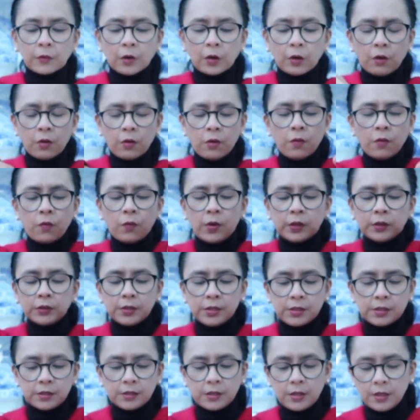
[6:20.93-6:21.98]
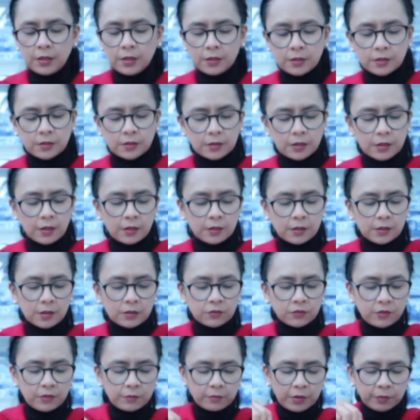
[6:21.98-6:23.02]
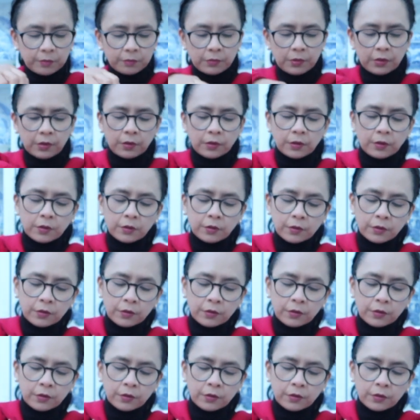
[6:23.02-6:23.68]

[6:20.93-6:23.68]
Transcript: Oh, what's this? I can't remember.